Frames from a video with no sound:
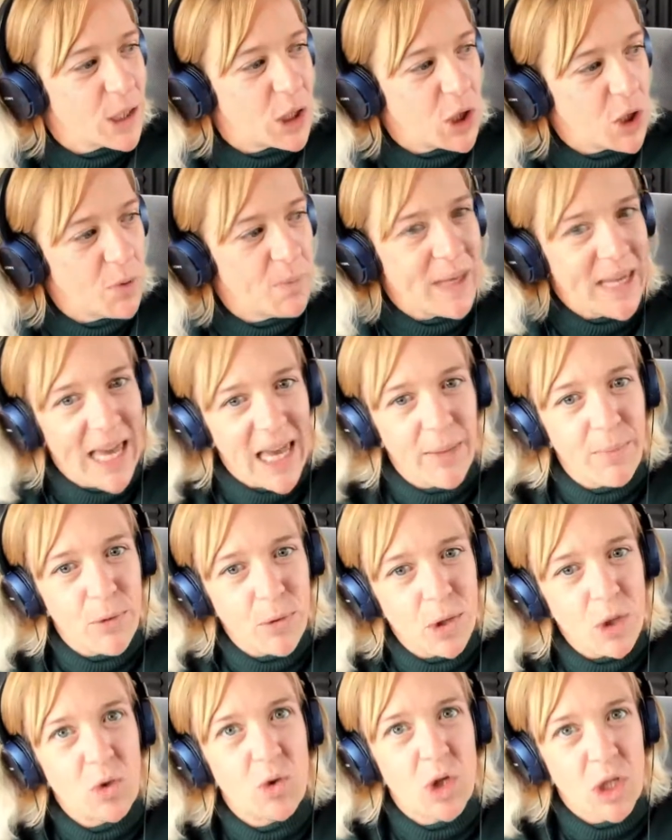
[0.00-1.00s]
to be
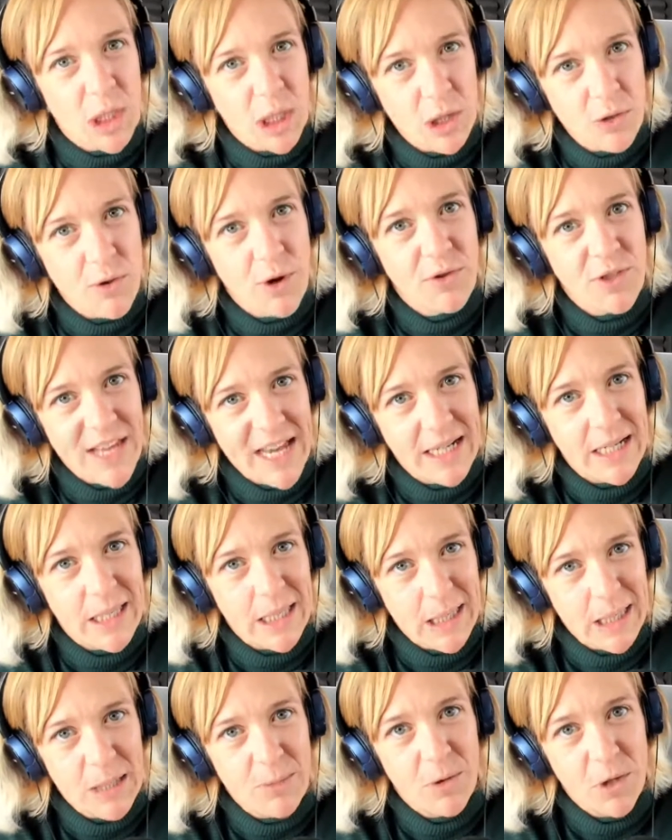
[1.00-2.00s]
able to just throw the
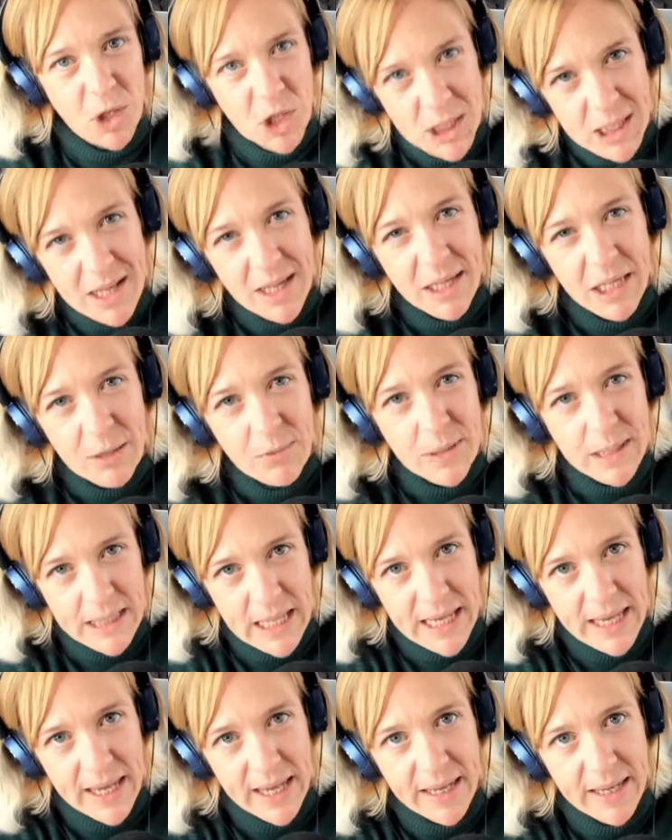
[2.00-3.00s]
edit at someone, just like you were
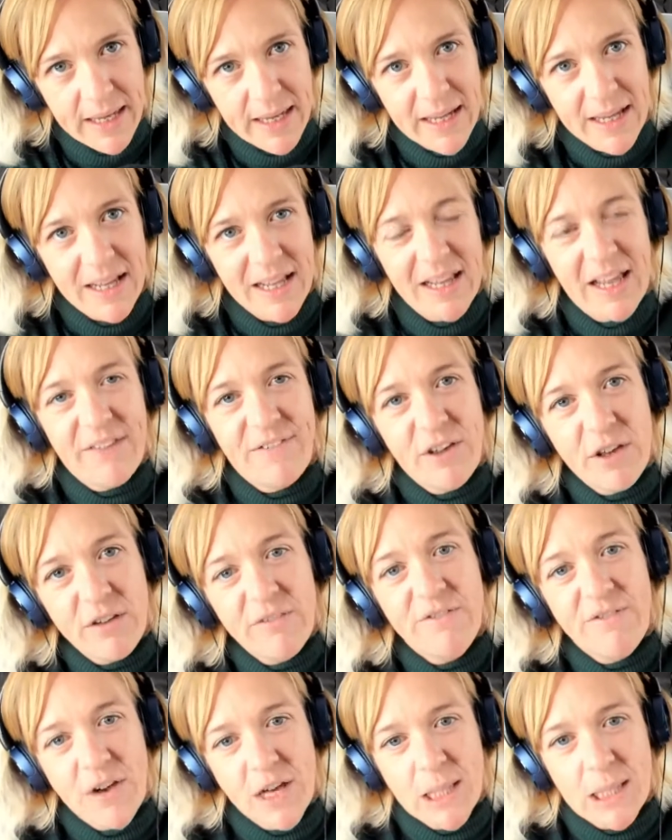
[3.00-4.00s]
saying. Like if you
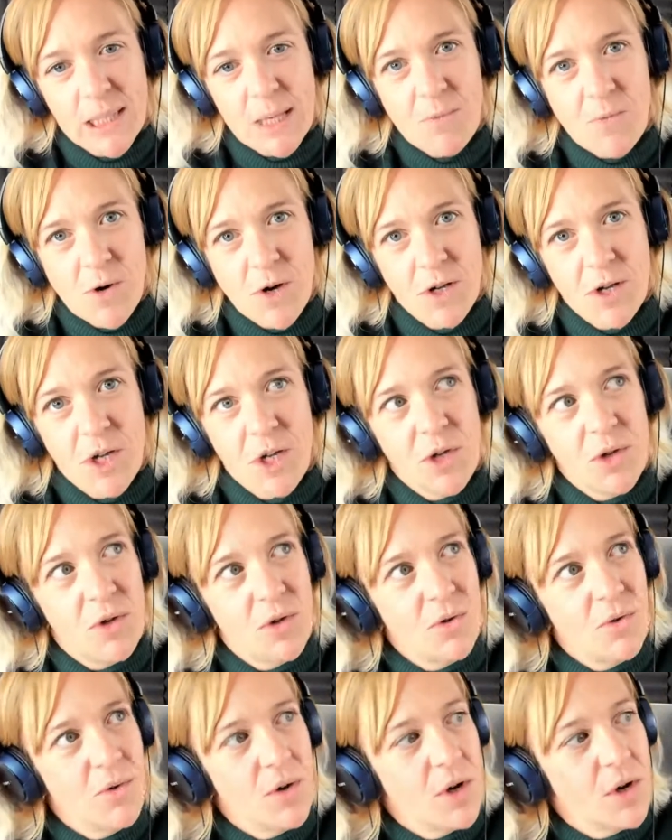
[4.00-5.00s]
can find someone
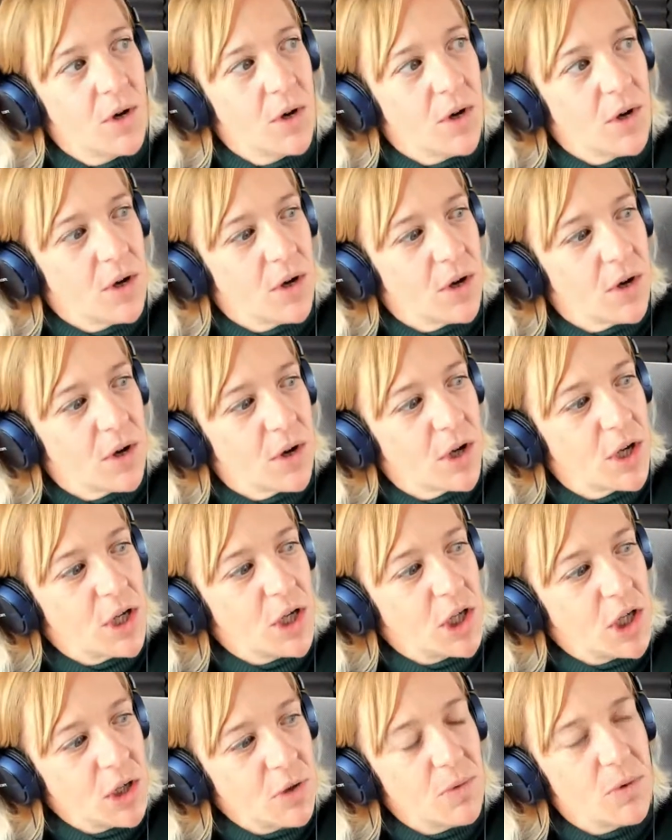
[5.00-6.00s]
who
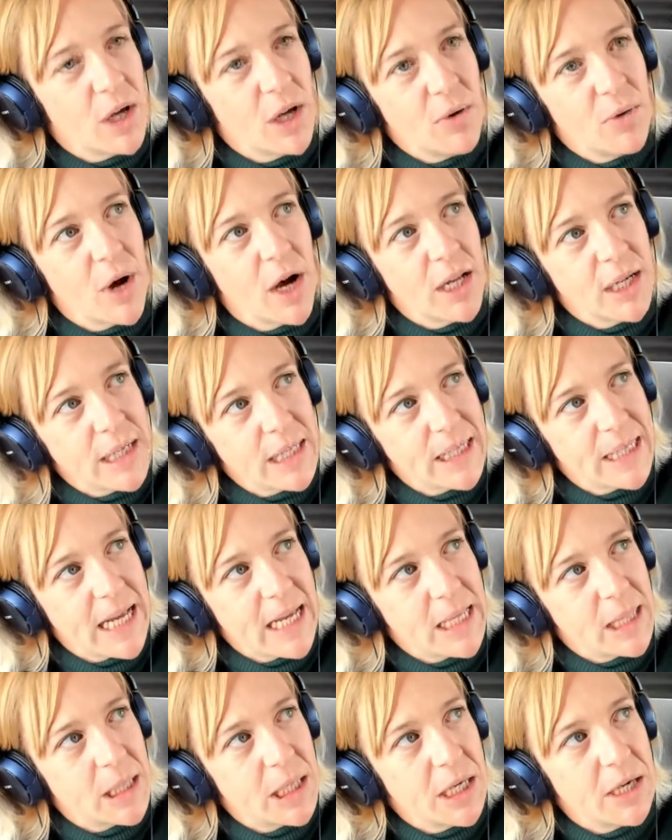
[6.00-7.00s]
can do who
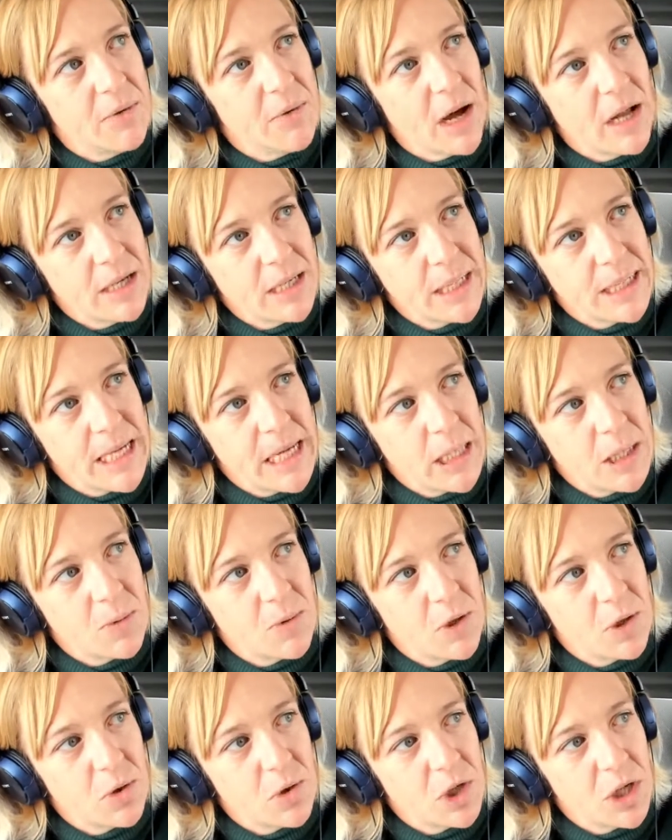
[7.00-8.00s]
understands you understands
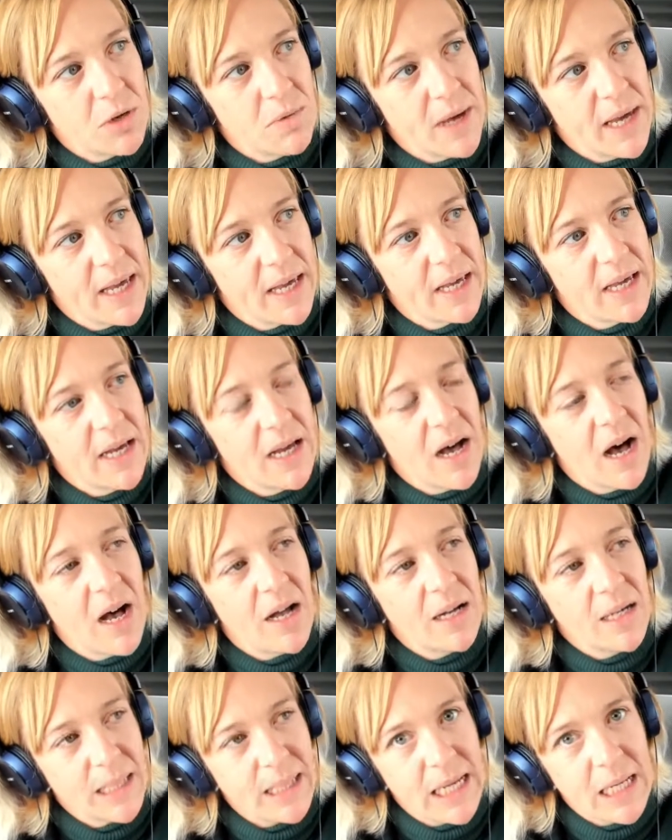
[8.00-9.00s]
what you're doing
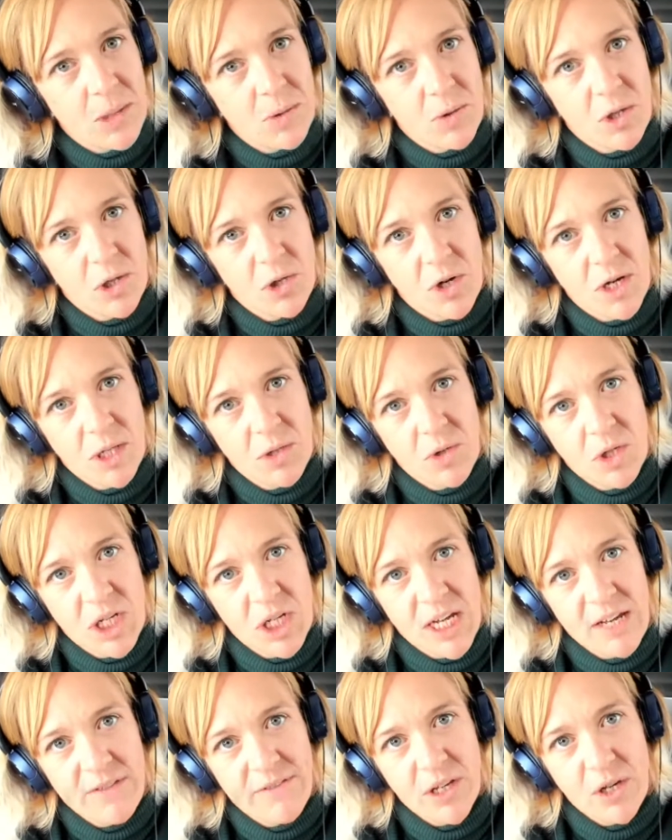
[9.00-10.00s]
understands what you're trying to
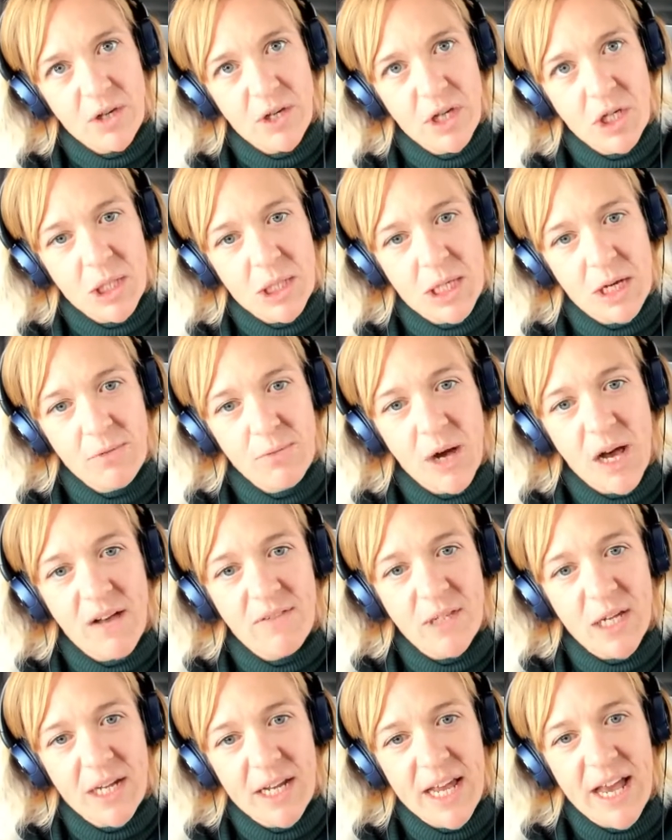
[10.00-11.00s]
achieve and you can just go right
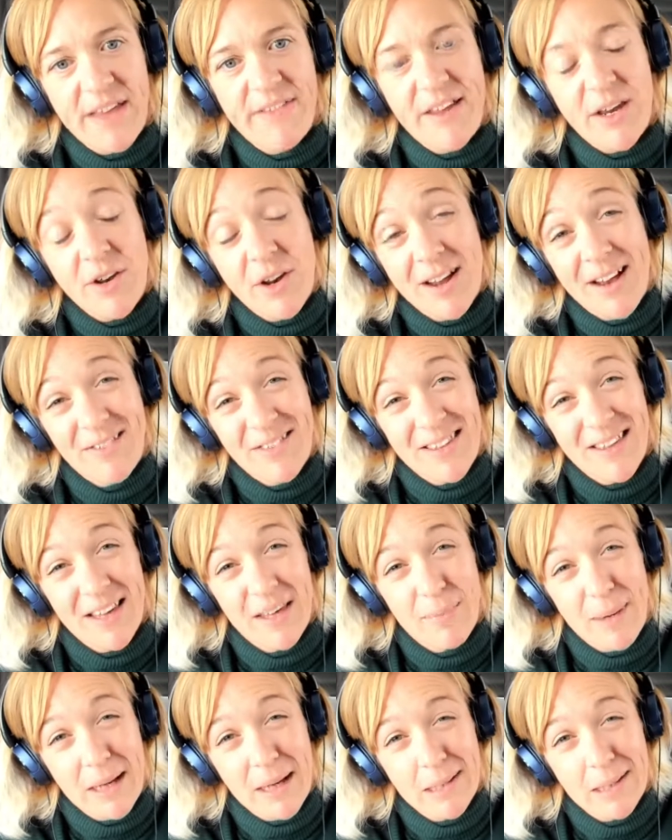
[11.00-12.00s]
i've done it and then you don't have to
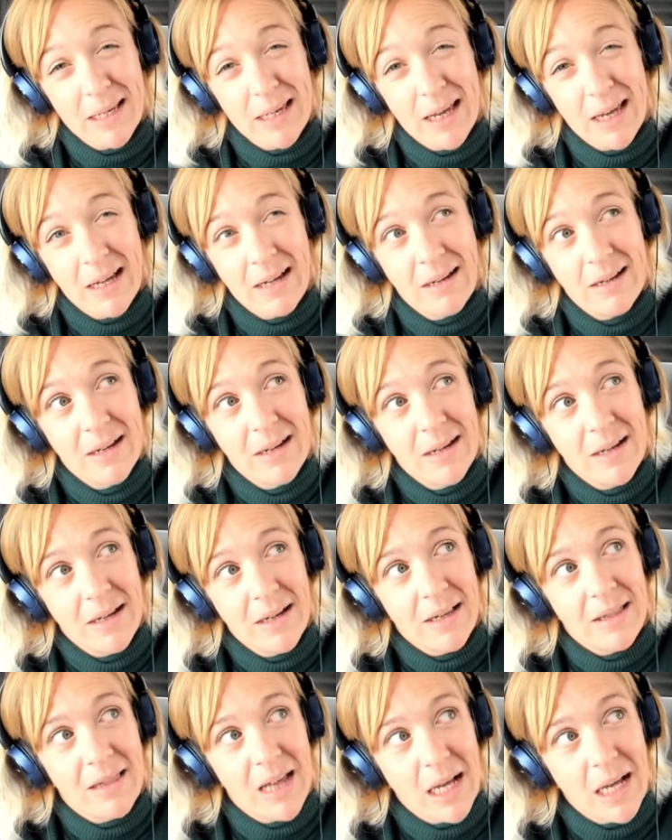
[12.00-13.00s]
think about it again
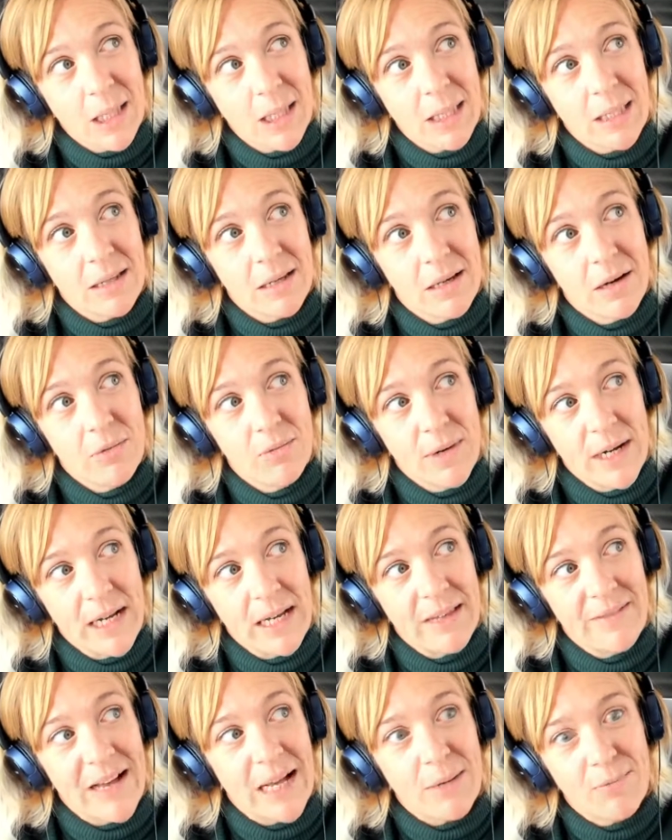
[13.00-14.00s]
that's a
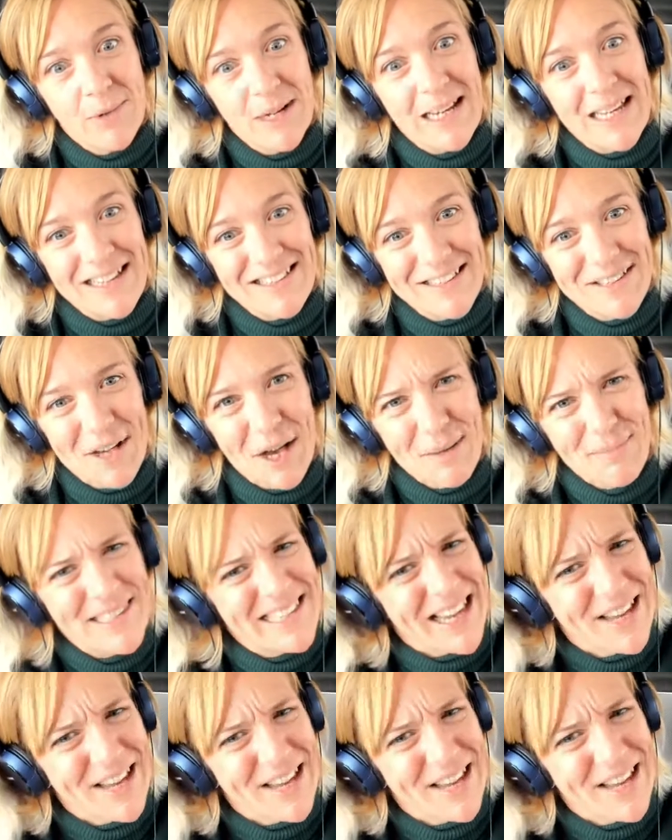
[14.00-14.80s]
really that really is a time